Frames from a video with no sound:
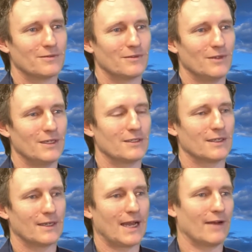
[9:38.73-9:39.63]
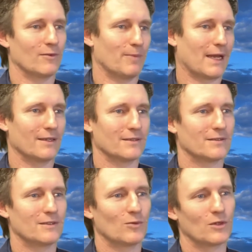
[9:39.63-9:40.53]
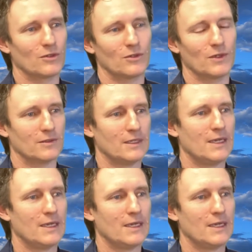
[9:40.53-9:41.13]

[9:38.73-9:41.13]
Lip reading: You need to have a balance in what you're doing.